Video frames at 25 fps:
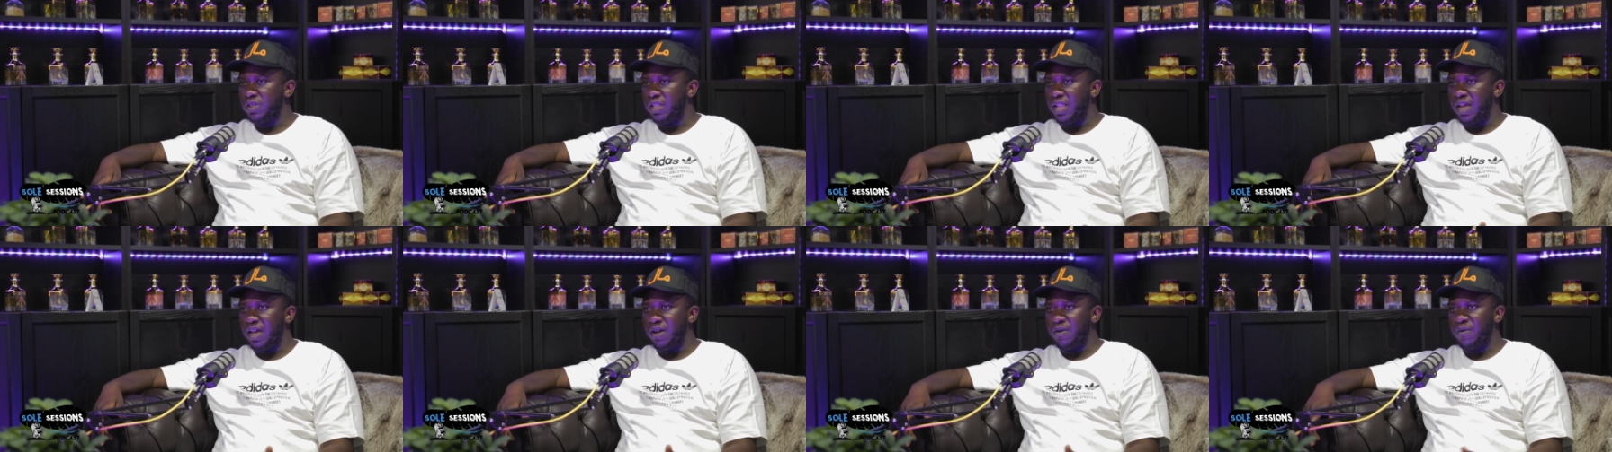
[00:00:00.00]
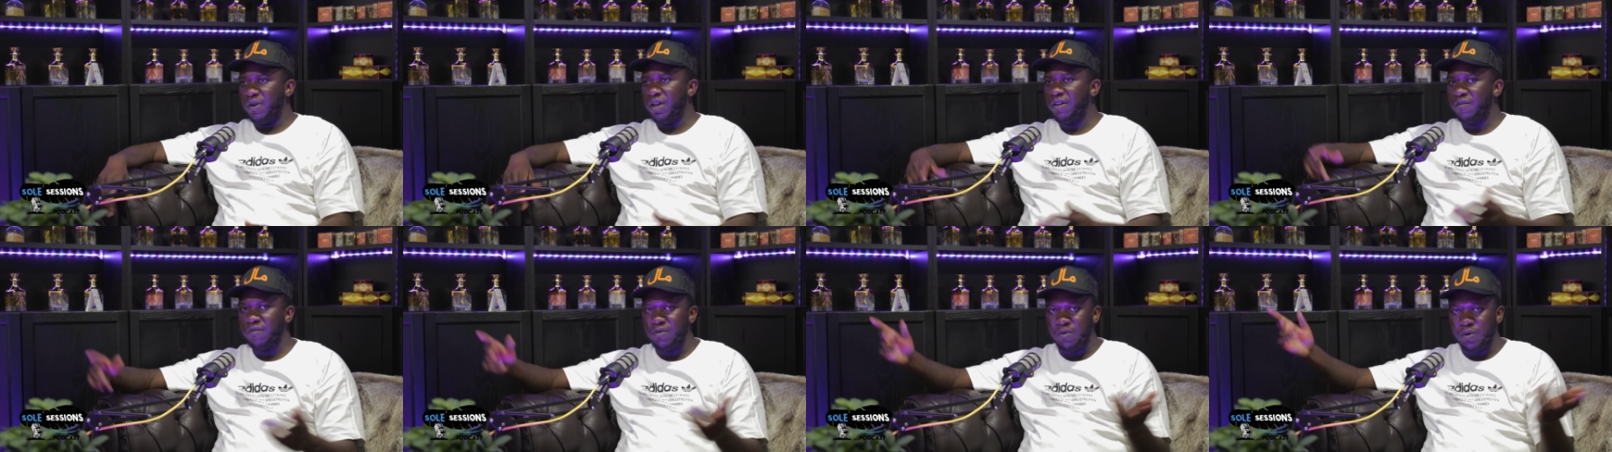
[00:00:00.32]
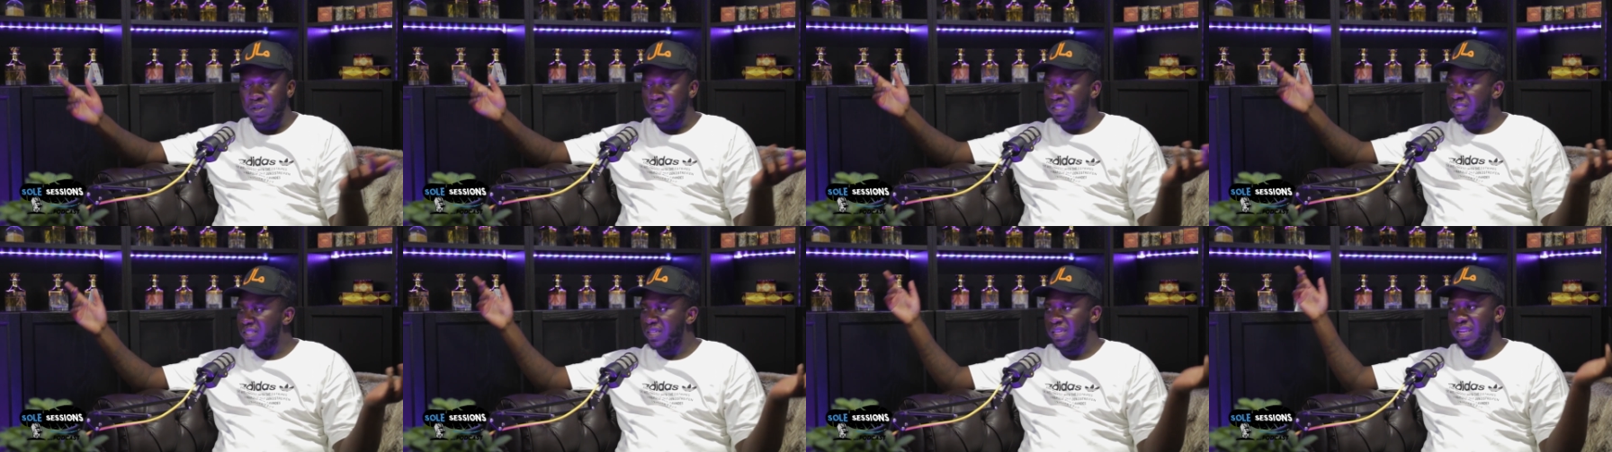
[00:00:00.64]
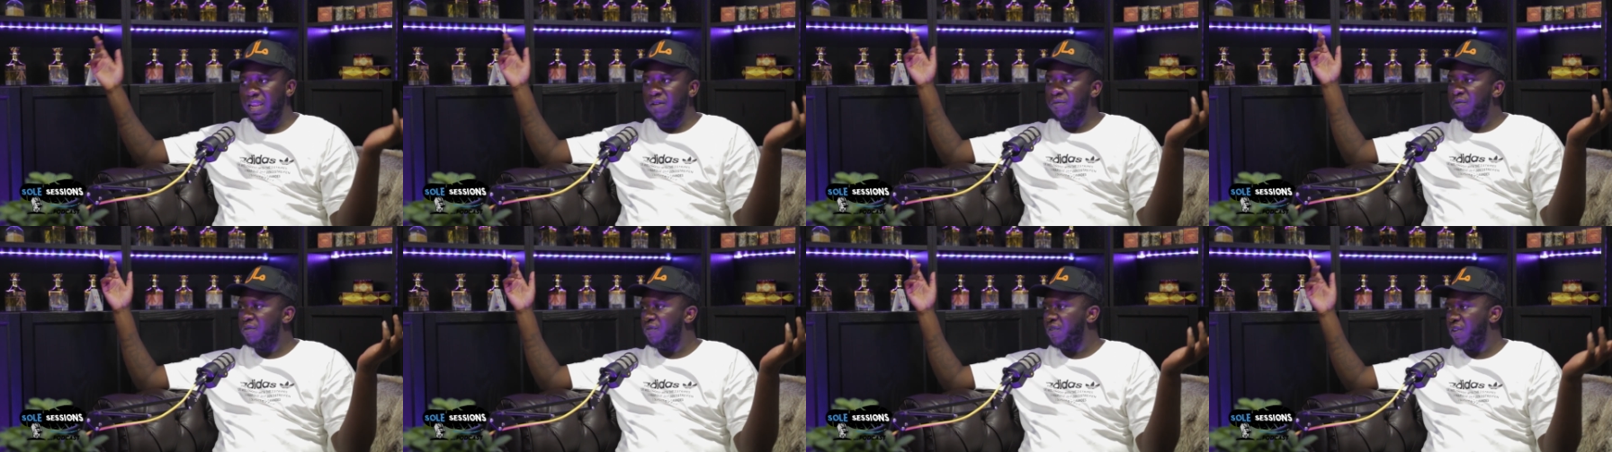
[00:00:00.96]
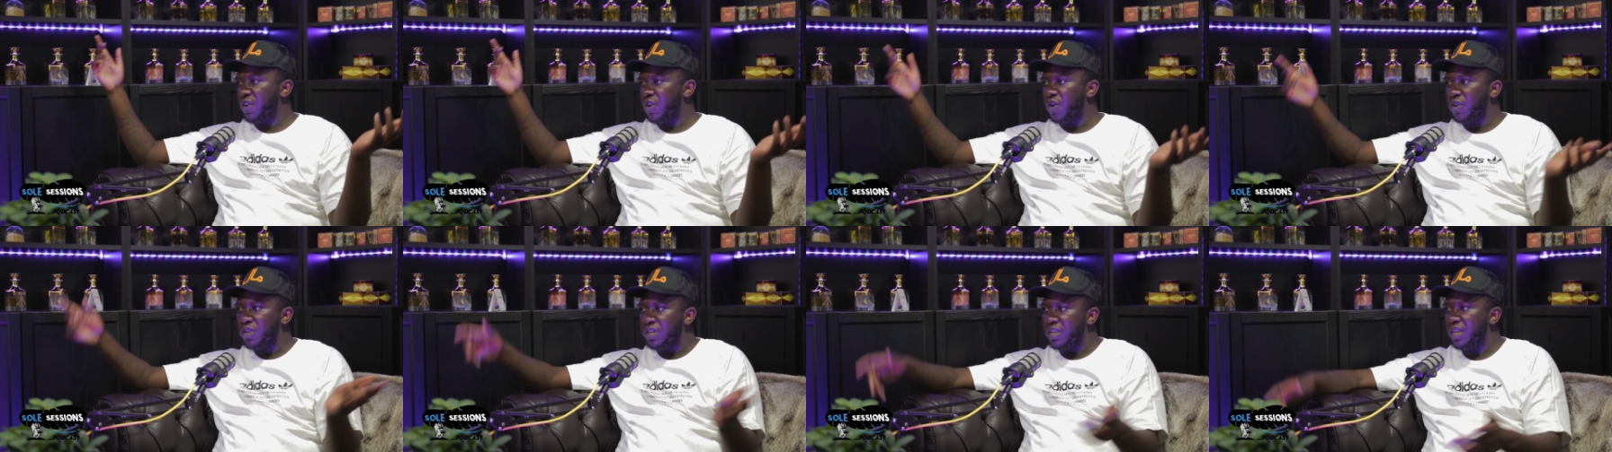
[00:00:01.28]
Like, everyone's seeing
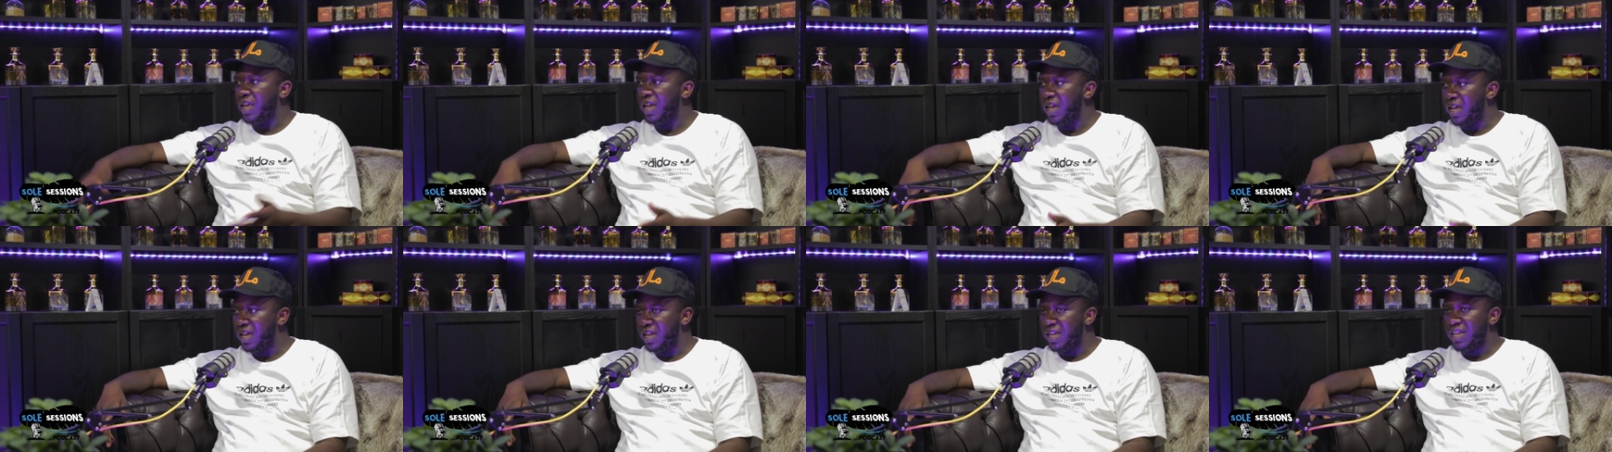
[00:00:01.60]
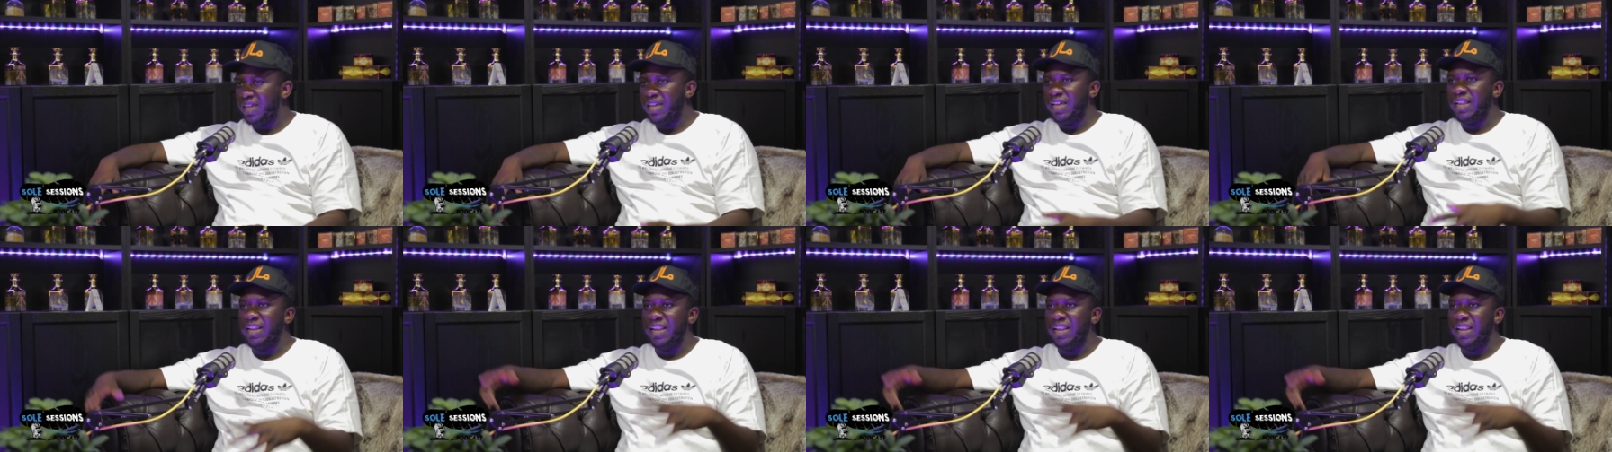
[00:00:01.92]
everything on there.